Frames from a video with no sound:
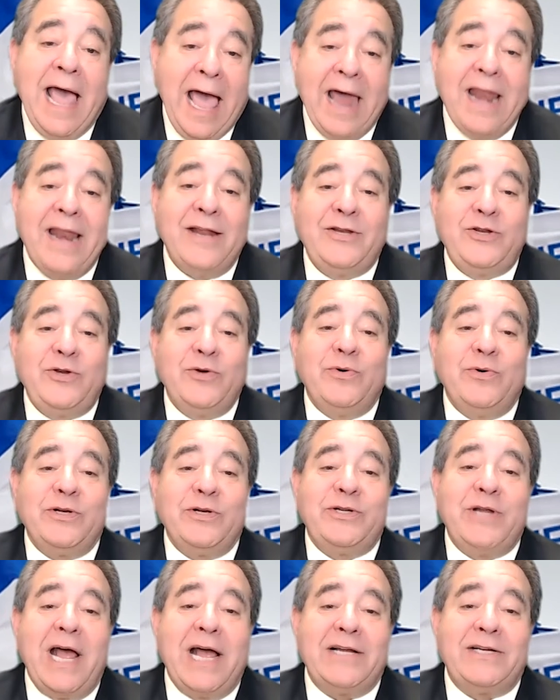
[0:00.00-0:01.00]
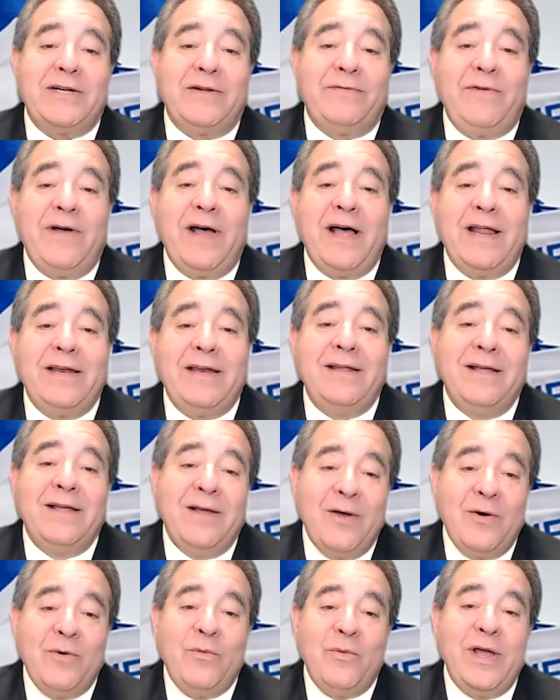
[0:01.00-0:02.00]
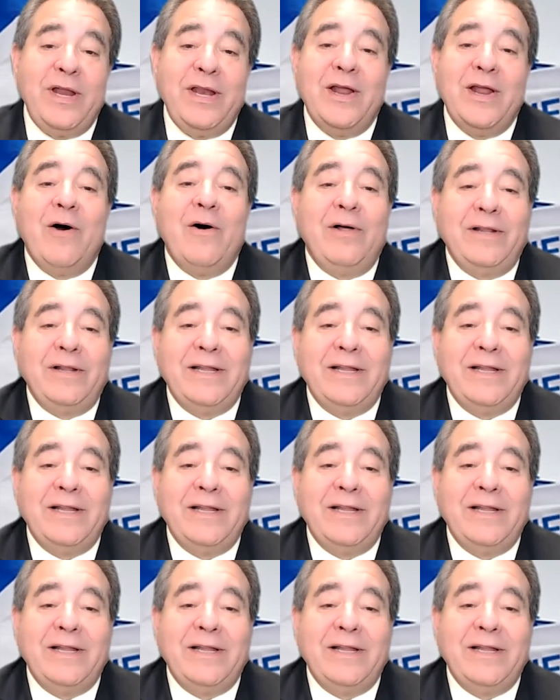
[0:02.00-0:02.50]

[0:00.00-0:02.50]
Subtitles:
And at Jewish National Fund, we know